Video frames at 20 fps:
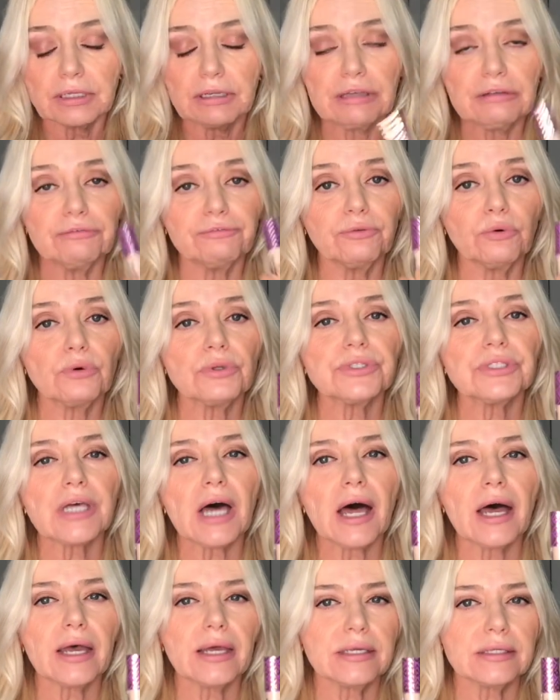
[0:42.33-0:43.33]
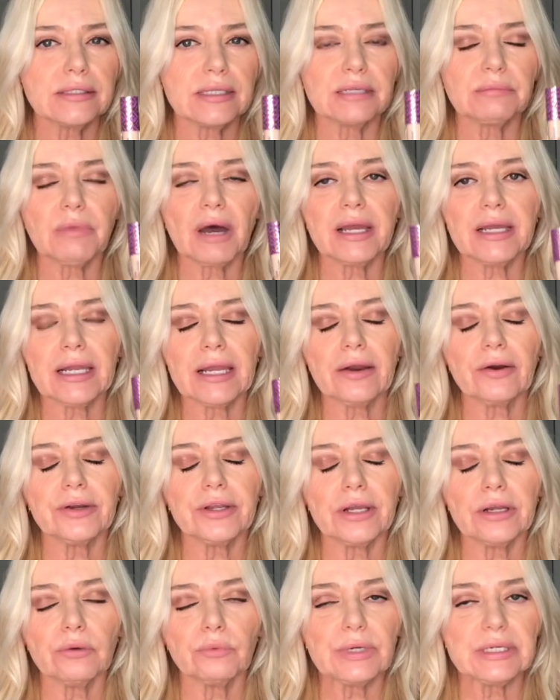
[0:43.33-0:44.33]
in full size in my
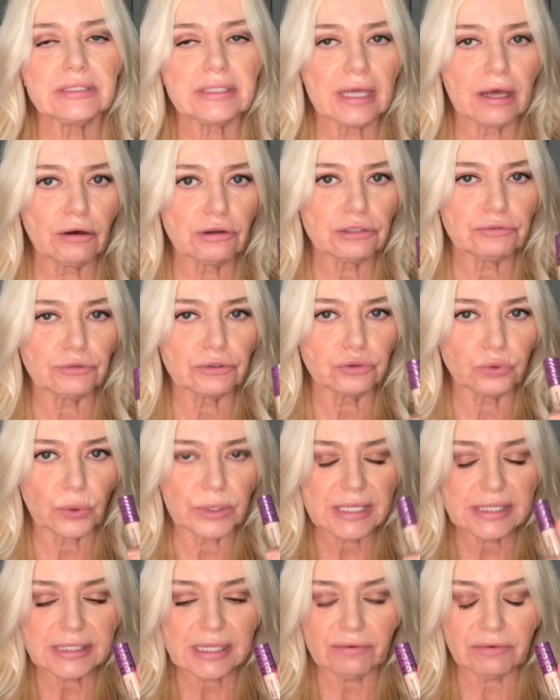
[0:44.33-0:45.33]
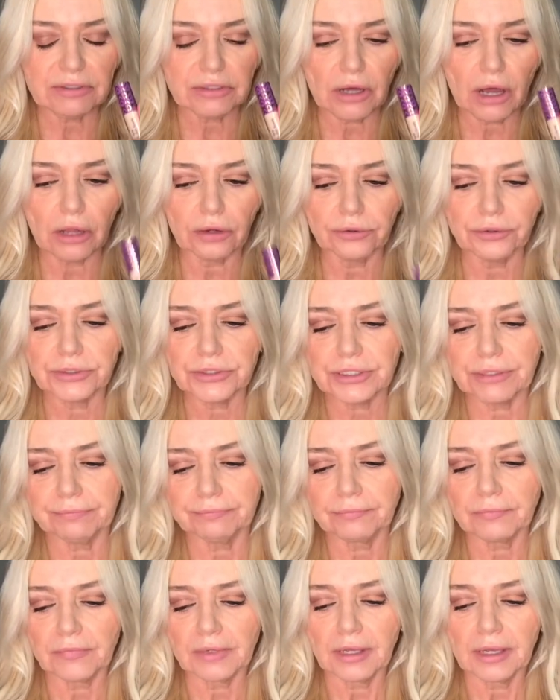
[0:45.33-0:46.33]
area retails for $27.
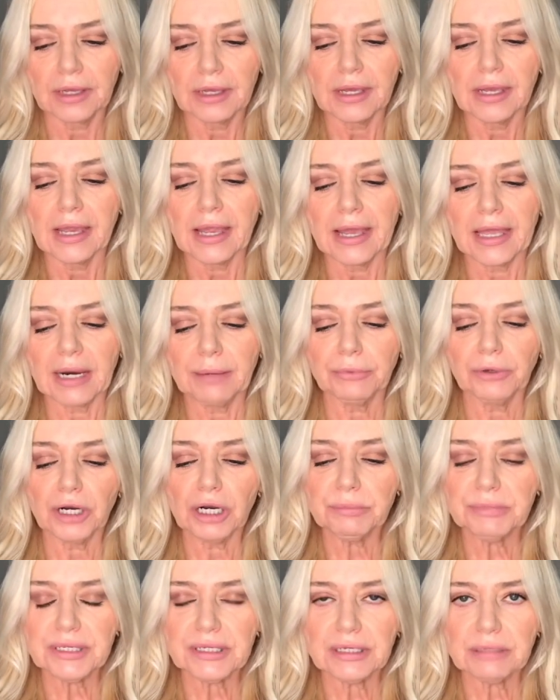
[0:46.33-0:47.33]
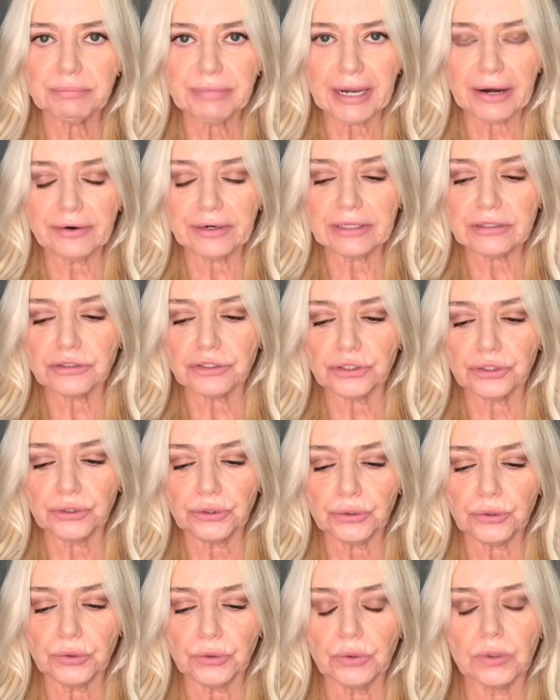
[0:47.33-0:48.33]
And I'm going to be comparing it
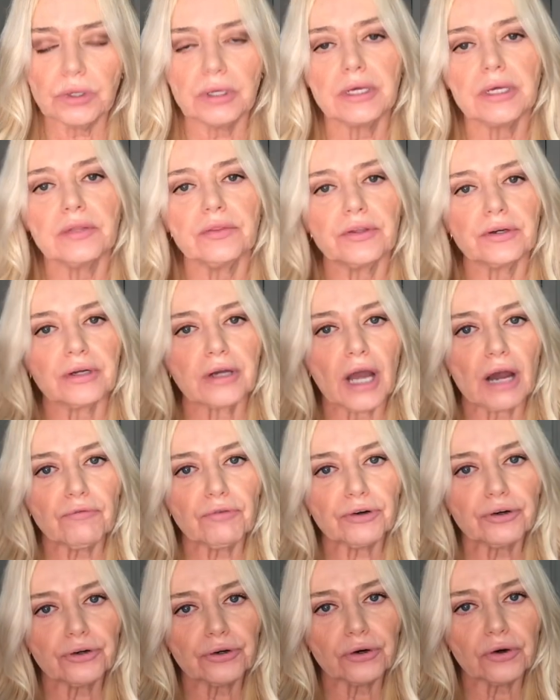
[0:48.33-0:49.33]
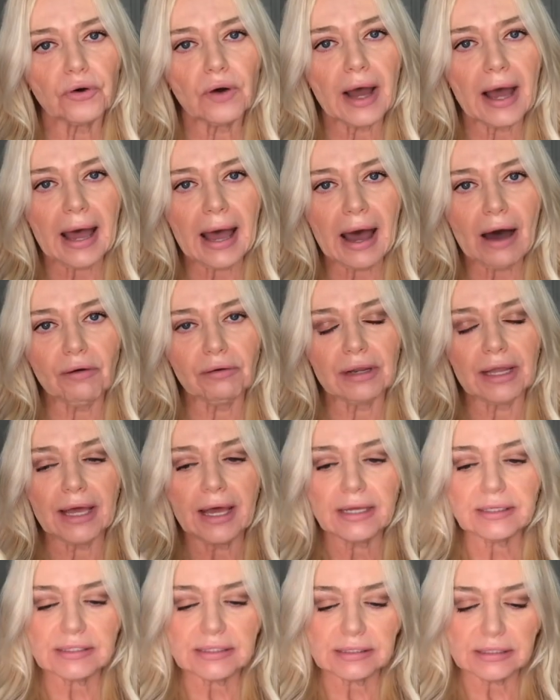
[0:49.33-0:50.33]
to the CoverGirl
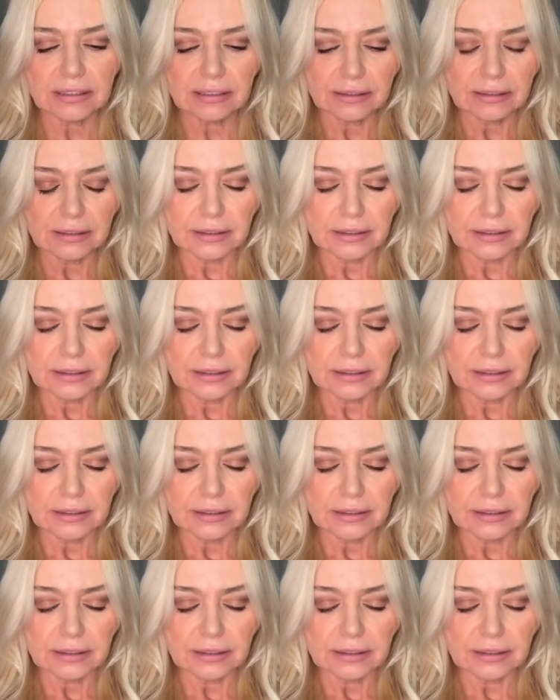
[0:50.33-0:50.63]
Outlast.